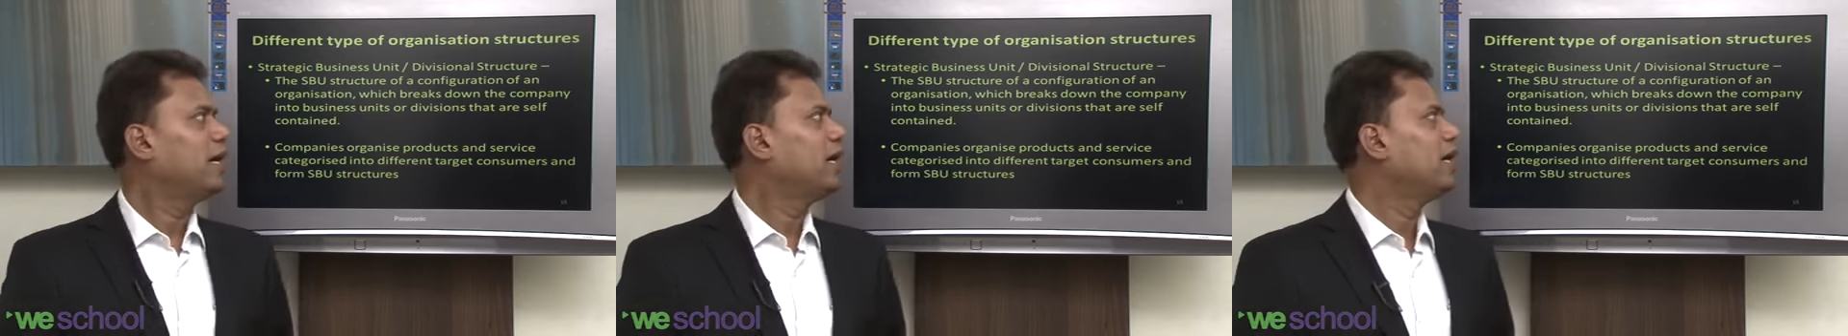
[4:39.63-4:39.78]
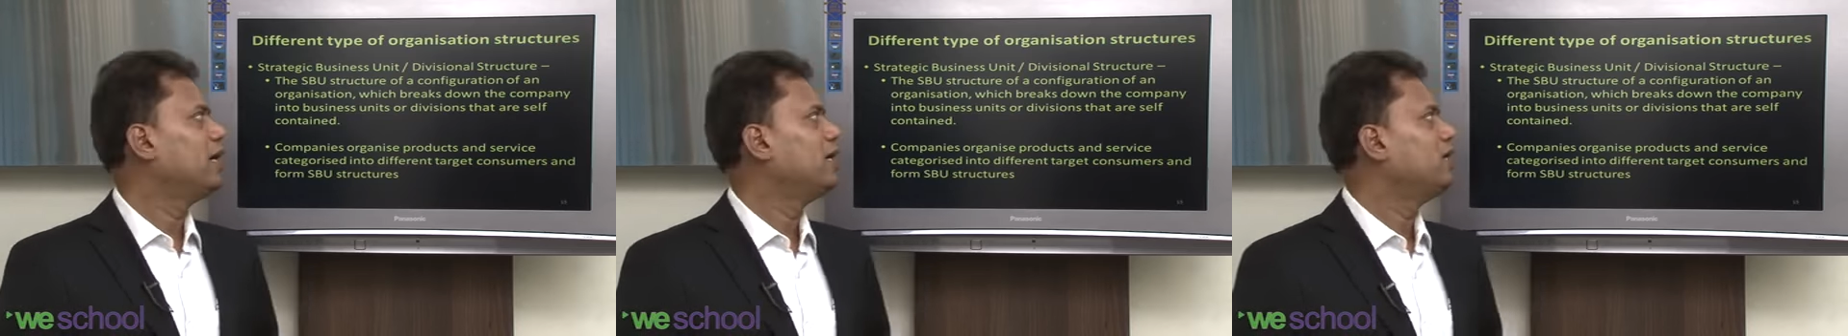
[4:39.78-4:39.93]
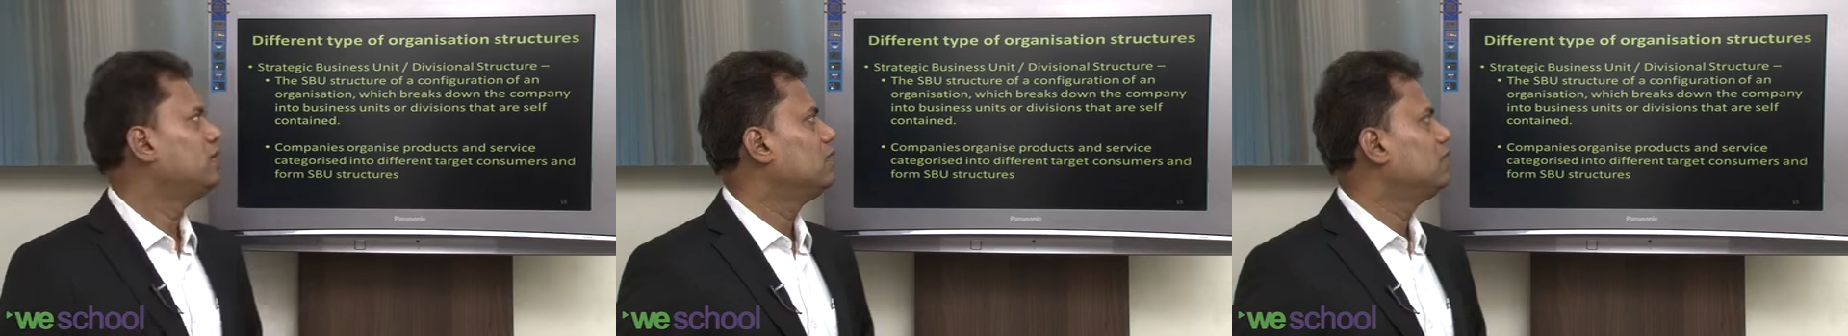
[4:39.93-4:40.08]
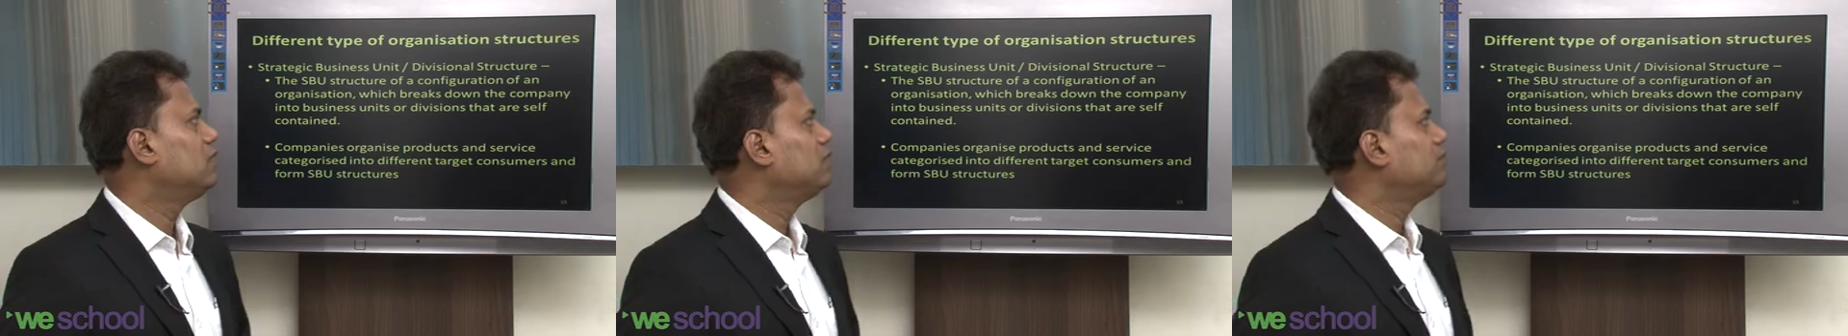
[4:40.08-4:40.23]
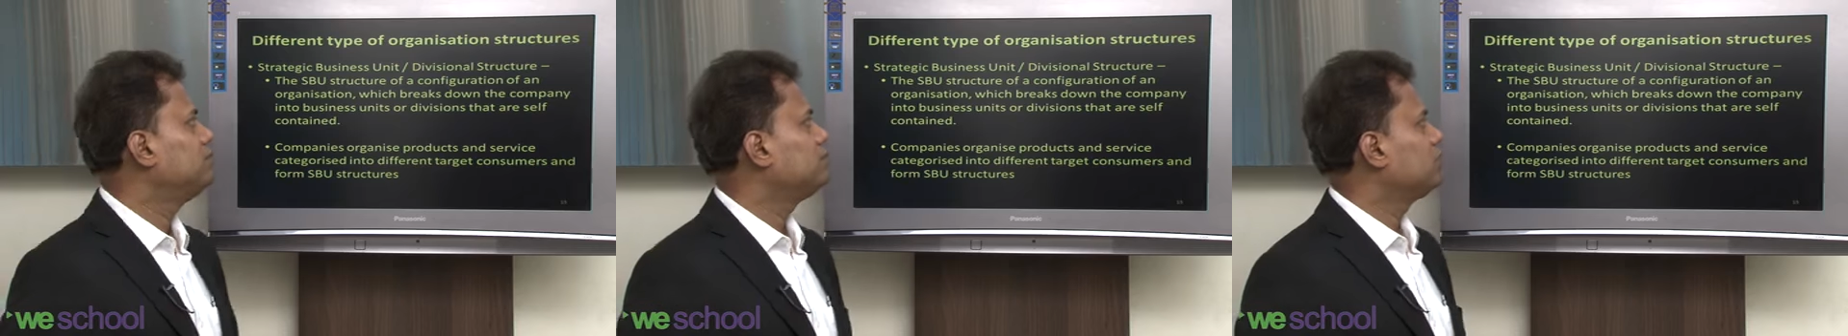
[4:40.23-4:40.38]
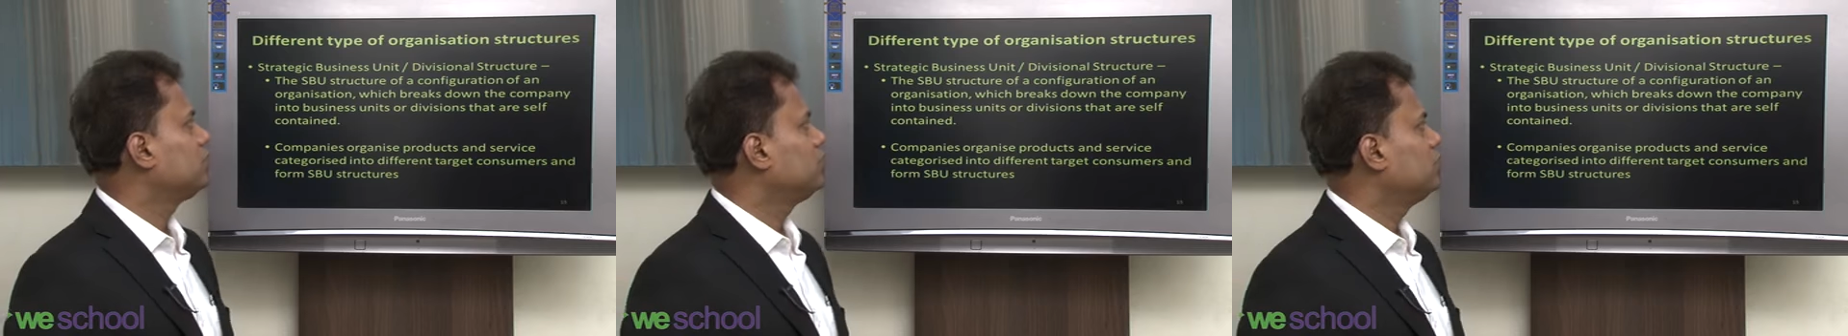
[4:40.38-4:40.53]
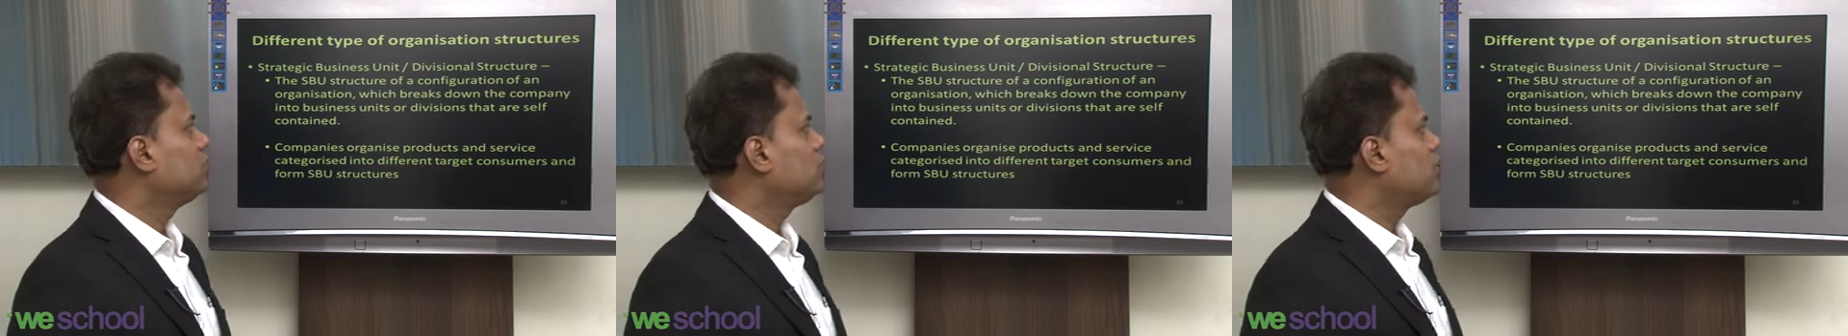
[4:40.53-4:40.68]
and
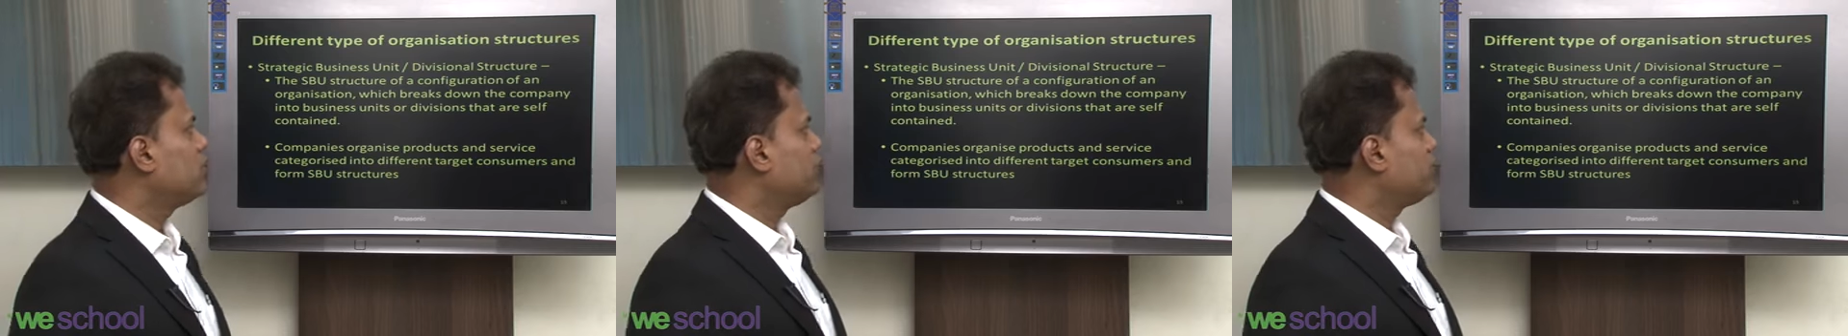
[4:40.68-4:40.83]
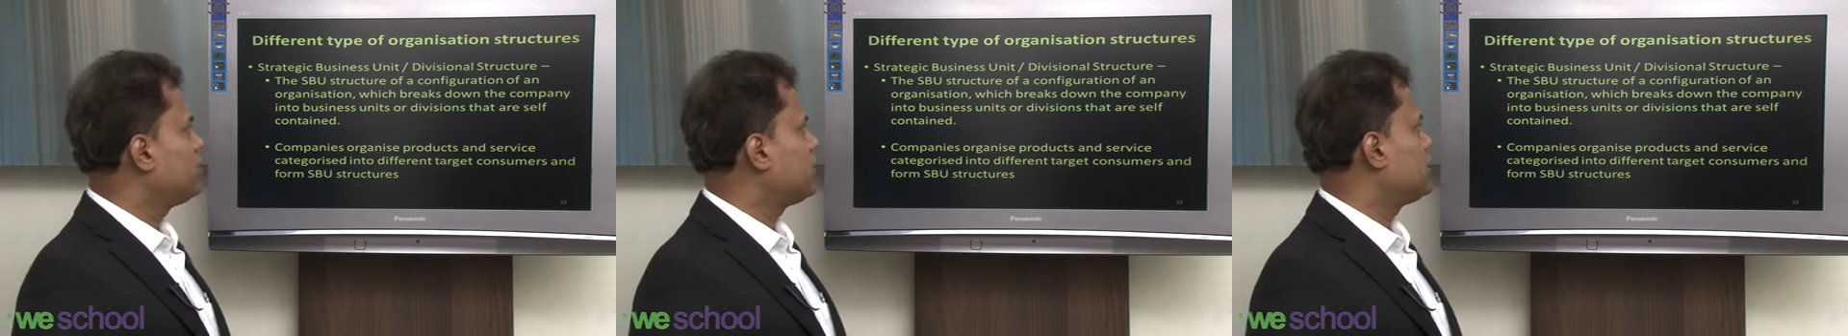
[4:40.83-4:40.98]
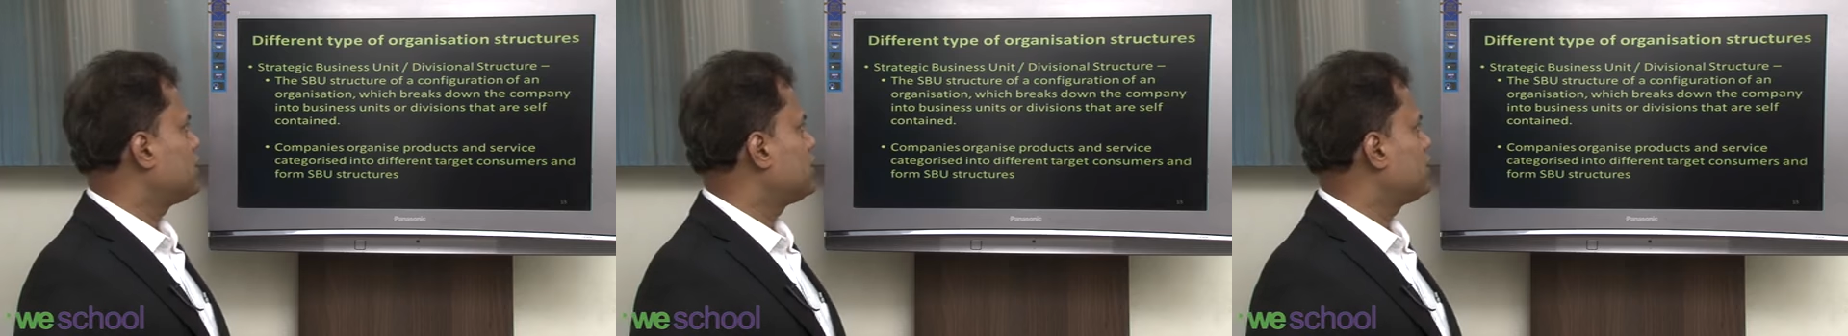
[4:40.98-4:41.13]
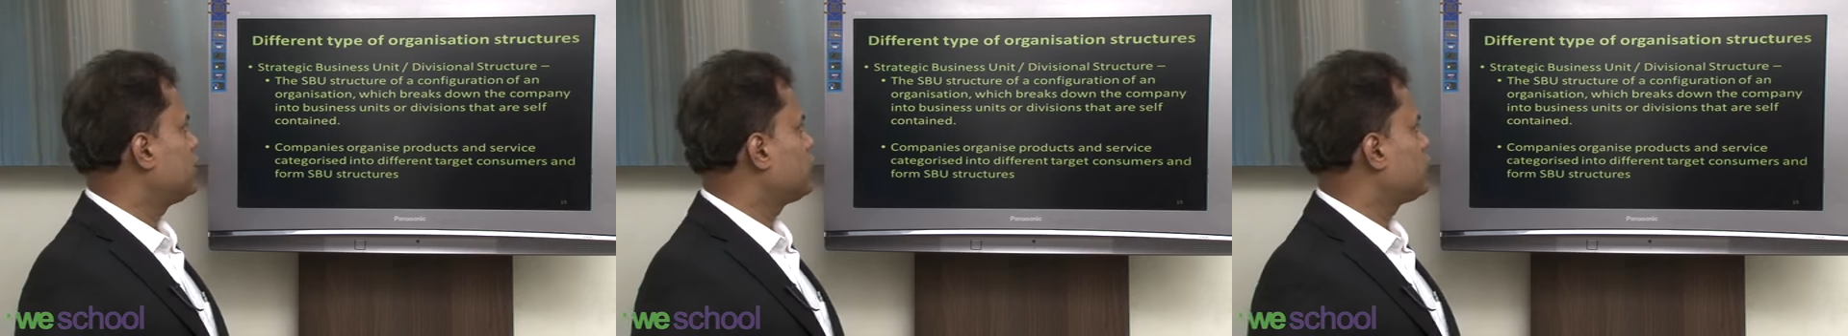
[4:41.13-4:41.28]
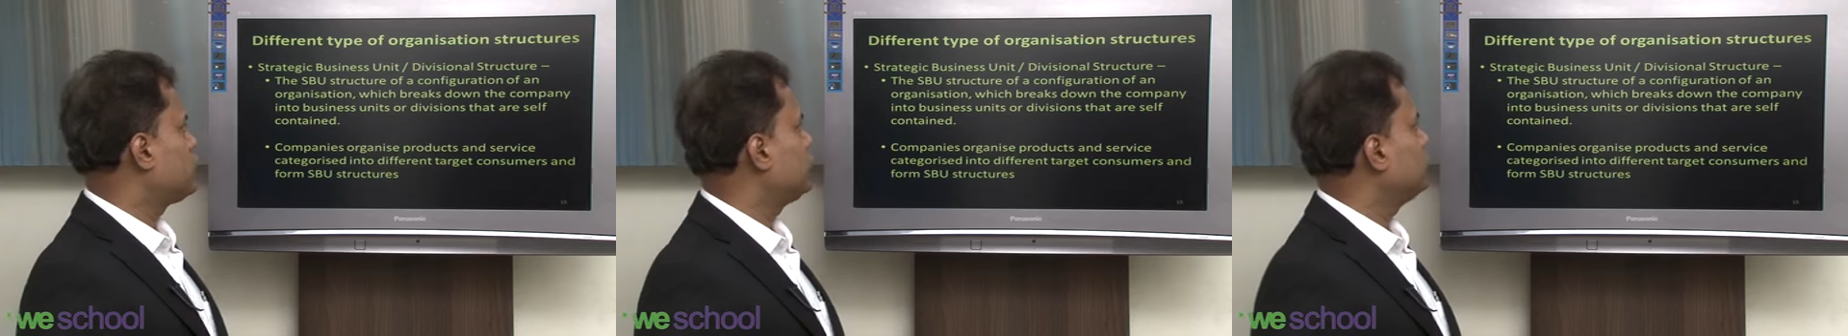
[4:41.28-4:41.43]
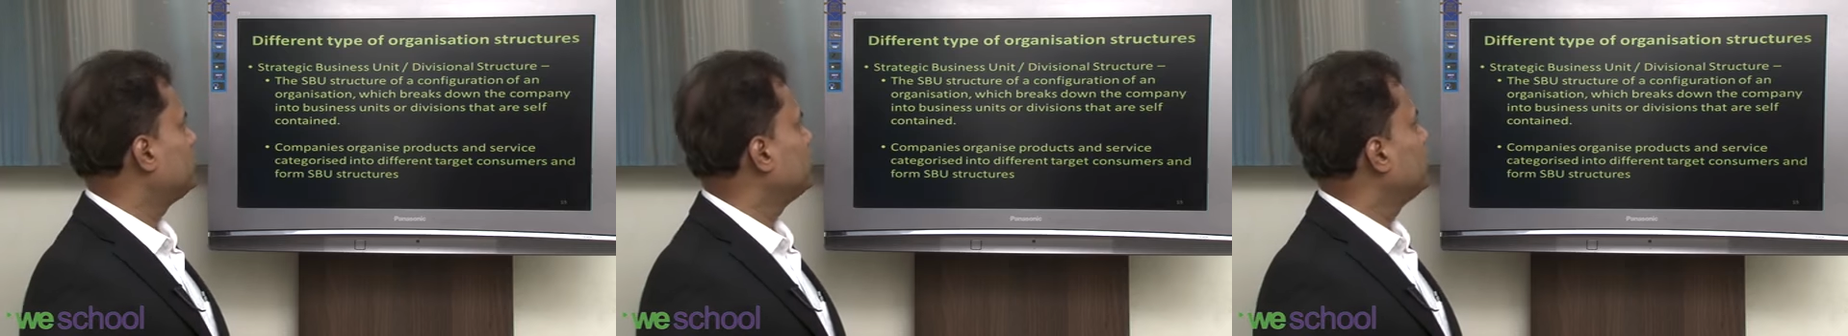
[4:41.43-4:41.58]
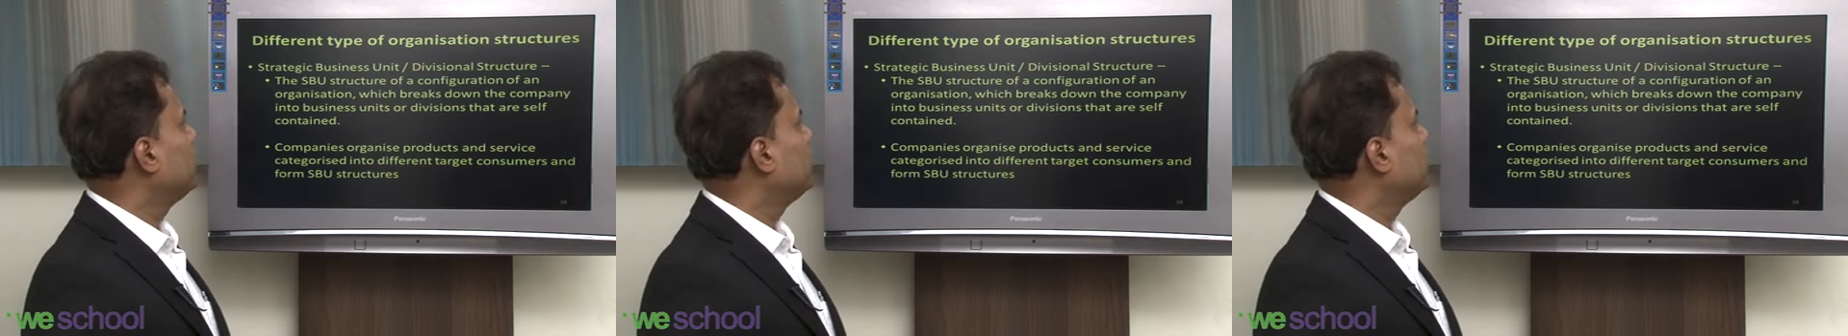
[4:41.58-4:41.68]
division structure.